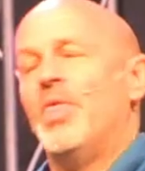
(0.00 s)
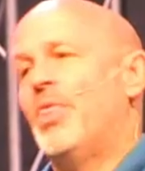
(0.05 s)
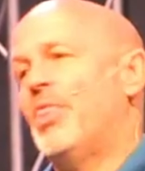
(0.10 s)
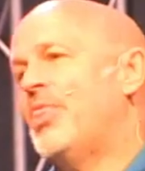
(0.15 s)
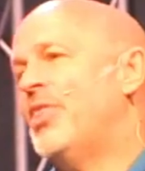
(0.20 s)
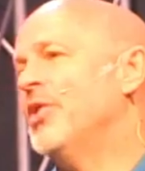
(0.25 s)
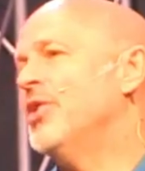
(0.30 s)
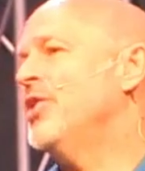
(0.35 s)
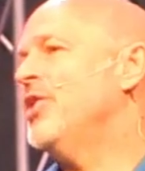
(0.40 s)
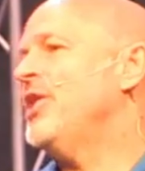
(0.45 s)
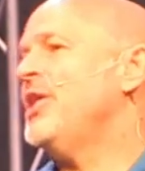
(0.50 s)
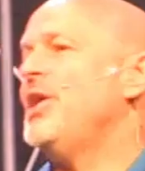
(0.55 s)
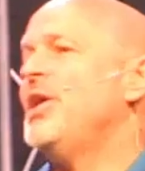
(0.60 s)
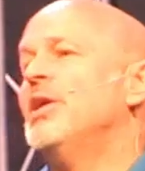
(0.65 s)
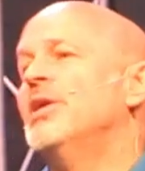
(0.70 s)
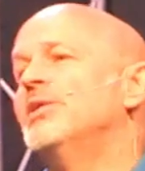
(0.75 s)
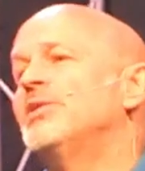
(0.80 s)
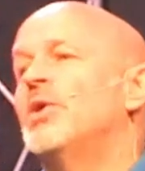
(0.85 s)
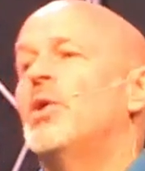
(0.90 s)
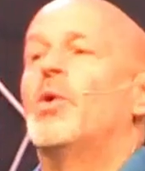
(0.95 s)
30
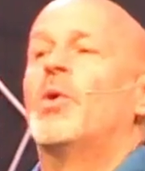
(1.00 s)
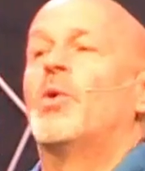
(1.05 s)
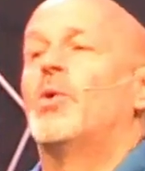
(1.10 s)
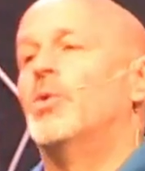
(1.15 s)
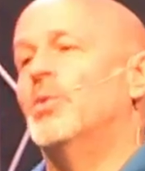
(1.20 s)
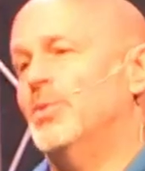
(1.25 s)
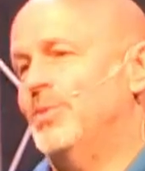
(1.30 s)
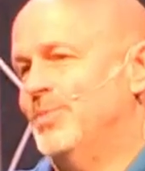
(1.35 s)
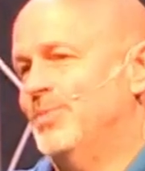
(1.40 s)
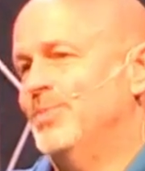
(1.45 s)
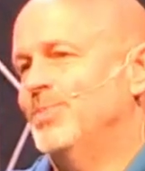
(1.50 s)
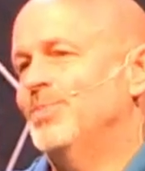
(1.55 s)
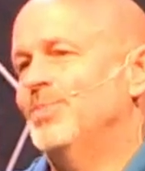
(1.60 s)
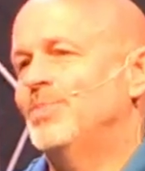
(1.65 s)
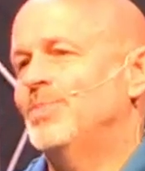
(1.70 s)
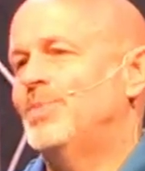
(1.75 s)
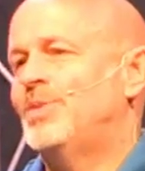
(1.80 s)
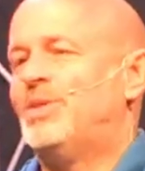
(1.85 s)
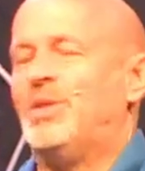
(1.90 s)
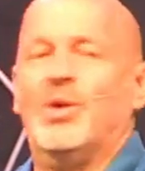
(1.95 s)
years old,
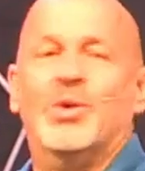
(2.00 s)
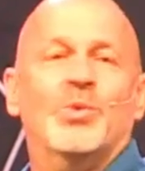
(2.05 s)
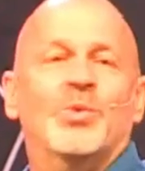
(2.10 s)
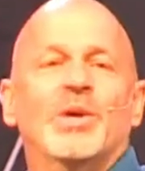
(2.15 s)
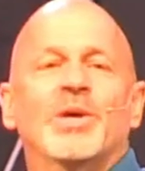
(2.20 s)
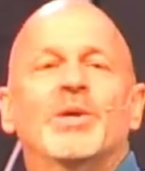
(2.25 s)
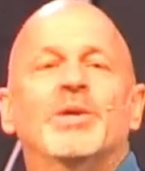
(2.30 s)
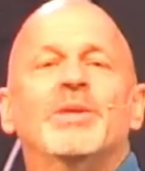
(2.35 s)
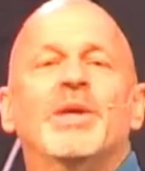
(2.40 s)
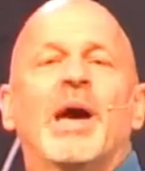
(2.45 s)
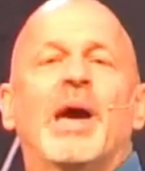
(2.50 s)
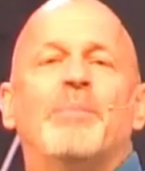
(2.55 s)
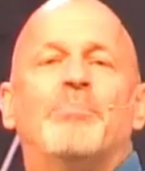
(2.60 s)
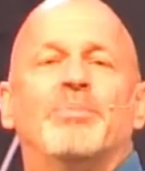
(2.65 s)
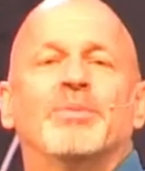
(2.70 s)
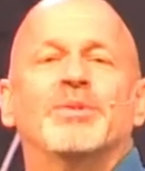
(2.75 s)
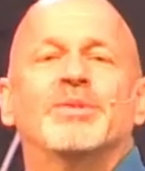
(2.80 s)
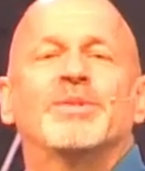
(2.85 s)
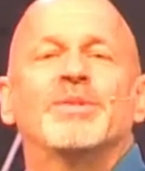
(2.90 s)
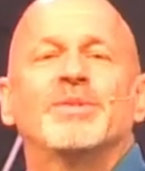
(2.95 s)
still wearing
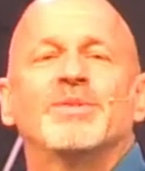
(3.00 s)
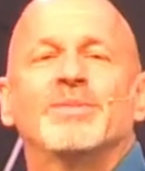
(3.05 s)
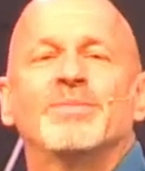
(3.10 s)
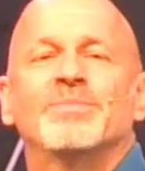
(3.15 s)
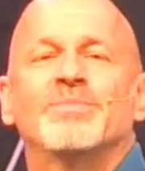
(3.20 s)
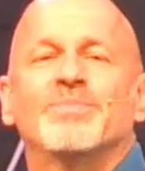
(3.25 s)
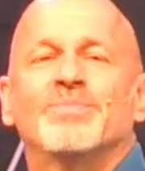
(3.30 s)
diapers.